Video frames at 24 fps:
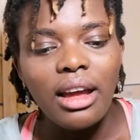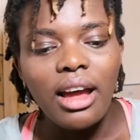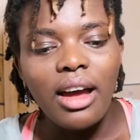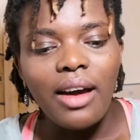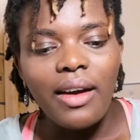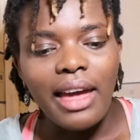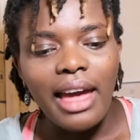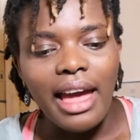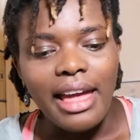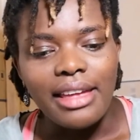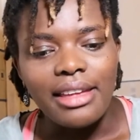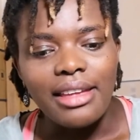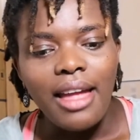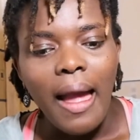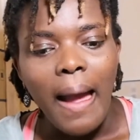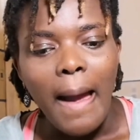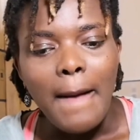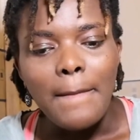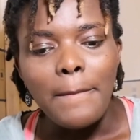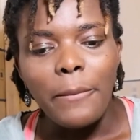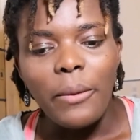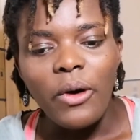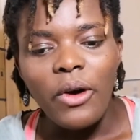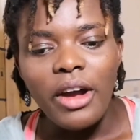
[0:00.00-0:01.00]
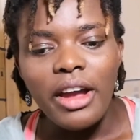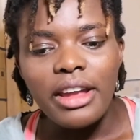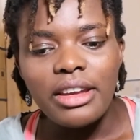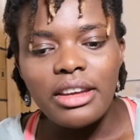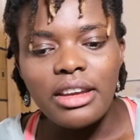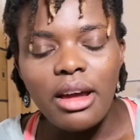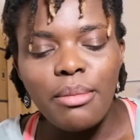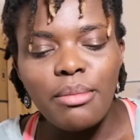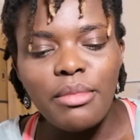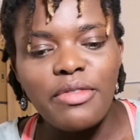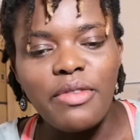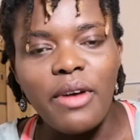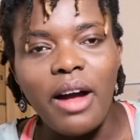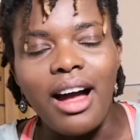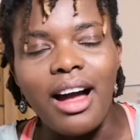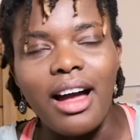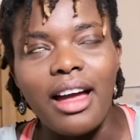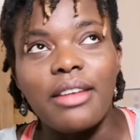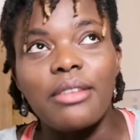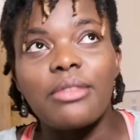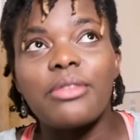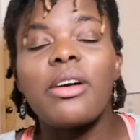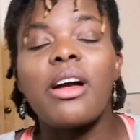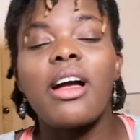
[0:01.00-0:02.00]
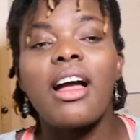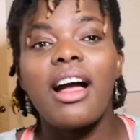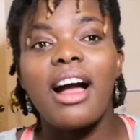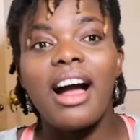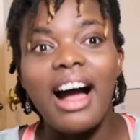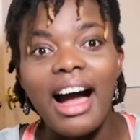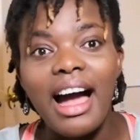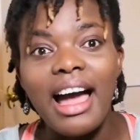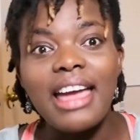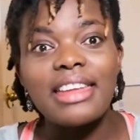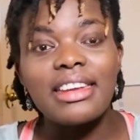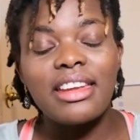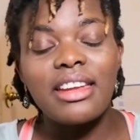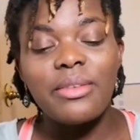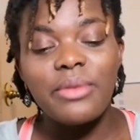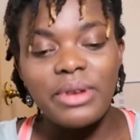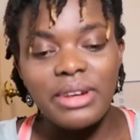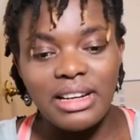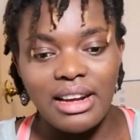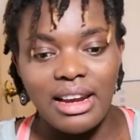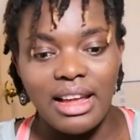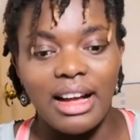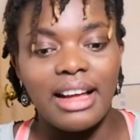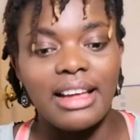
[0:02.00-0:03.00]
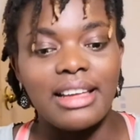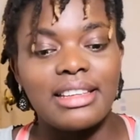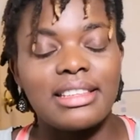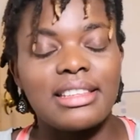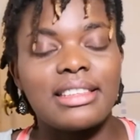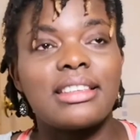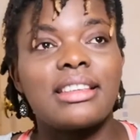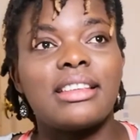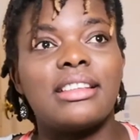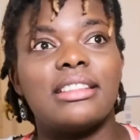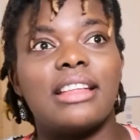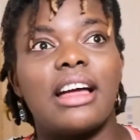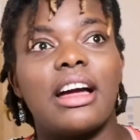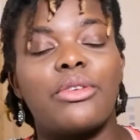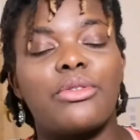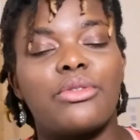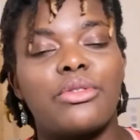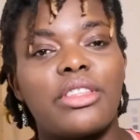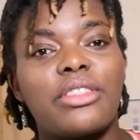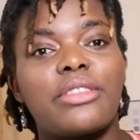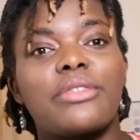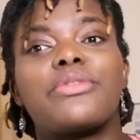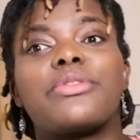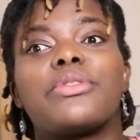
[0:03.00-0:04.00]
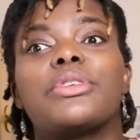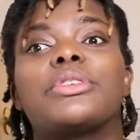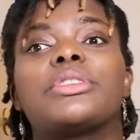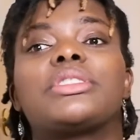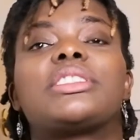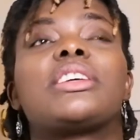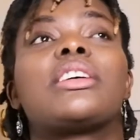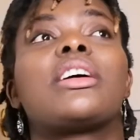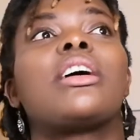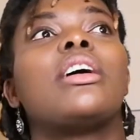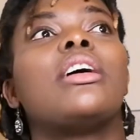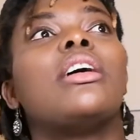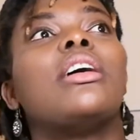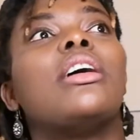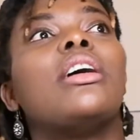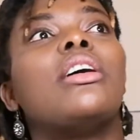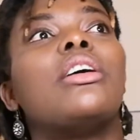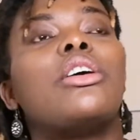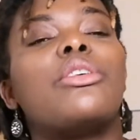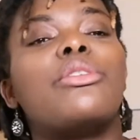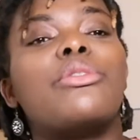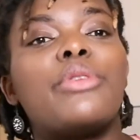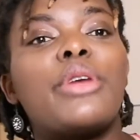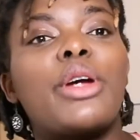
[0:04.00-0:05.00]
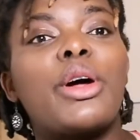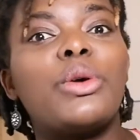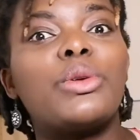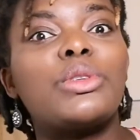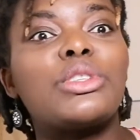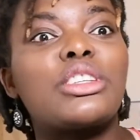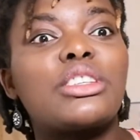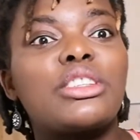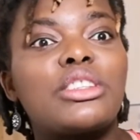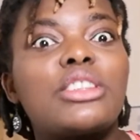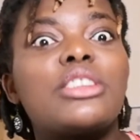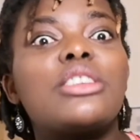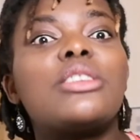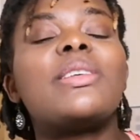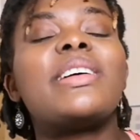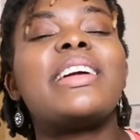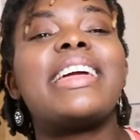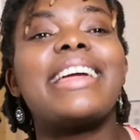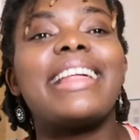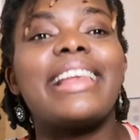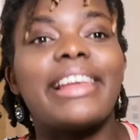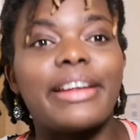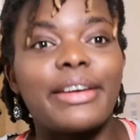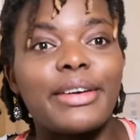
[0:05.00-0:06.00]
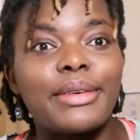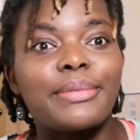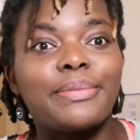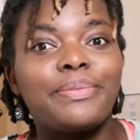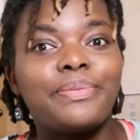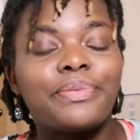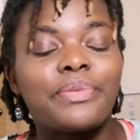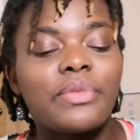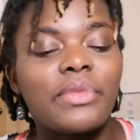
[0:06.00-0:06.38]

Okay, point number 5. I didn't realize that Rutherford wrote to Hitler.